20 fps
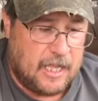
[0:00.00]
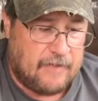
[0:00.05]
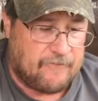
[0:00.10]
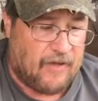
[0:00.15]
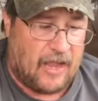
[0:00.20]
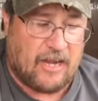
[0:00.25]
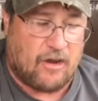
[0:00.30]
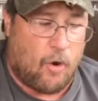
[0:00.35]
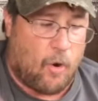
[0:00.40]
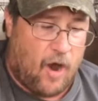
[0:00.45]
If
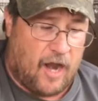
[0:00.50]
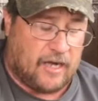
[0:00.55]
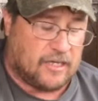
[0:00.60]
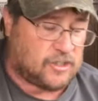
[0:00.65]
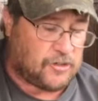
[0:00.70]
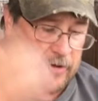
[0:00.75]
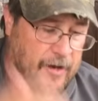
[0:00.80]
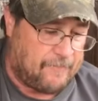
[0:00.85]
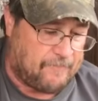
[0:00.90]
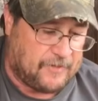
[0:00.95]
I go on a
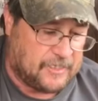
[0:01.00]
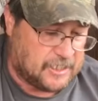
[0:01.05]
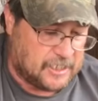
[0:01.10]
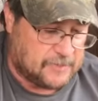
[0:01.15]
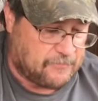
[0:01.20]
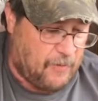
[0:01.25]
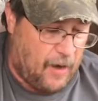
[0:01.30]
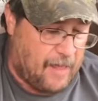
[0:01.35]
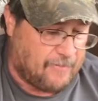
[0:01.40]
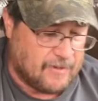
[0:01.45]
trip, this
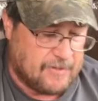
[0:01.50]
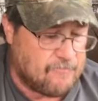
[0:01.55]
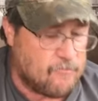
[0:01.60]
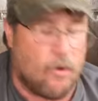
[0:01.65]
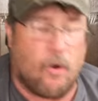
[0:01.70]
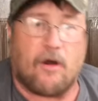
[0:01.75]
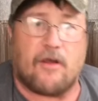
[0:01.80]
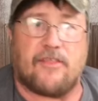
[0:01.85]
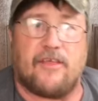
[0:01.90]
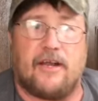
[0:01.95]
is probably
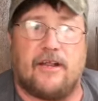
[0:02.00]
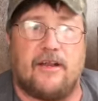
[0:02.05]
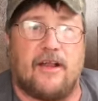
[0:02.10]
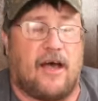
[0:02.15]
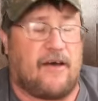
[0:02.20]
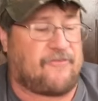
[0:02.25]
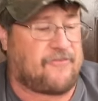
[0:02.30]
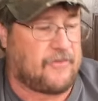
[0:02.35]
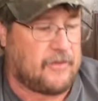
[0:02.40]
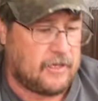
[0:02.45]
more than
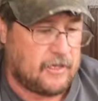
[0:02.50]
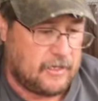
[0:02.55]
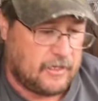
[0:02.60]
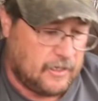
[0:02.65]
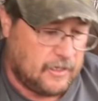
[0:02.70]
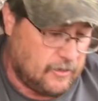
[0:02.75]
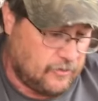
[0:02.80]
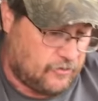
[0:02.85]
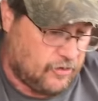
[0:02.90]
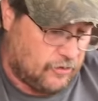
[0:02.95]
enough
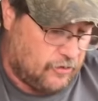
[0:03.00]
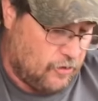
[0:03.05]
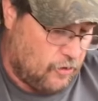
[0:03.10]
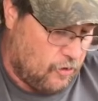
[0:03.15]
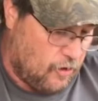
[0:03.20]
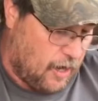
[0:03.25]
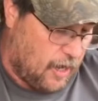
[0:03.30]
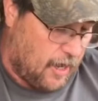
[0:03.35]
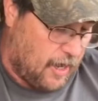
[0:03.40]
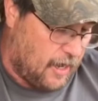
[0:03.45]
to
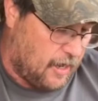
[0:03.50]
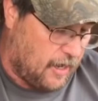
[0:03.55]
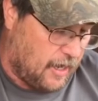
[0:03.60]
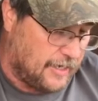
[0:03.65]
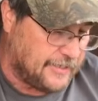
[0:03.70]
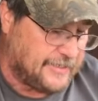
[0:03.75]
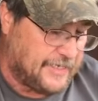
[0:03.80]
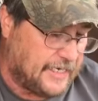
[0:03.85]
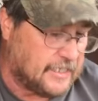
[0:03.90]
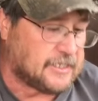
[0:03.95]
do
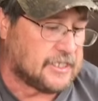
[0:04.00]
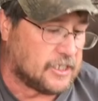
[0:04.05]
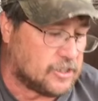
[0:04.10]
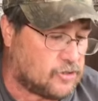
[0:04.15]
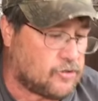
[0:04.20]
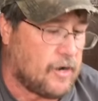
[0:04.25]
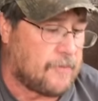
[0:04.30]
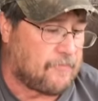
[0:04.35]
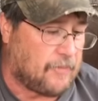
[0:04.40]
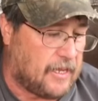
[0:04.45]
a decent
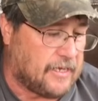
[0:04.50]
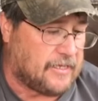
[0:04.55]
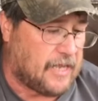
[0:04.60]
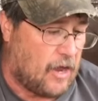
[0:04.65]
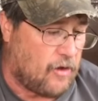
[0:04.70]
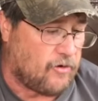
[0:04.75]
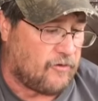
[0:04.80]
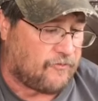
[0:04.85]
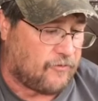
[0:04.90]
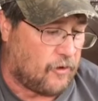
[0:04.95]
trip like
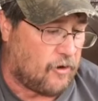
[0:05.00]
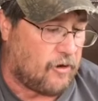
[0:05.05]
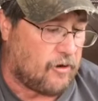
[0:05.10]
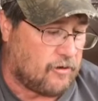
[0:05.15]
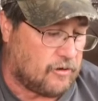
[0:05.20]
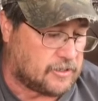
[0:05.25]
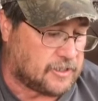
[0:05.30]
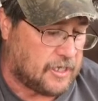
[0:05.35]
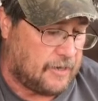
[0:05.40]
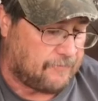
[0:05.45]
down to
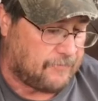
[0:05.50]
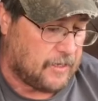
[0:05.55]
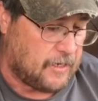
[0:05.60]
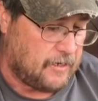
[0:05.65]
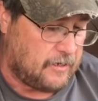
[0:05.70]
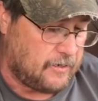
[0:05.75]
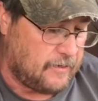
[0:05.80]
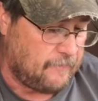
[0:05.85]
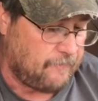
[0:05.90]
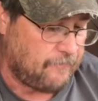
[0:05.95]
Florida or
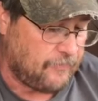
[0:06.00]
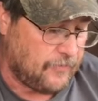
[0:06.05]
something.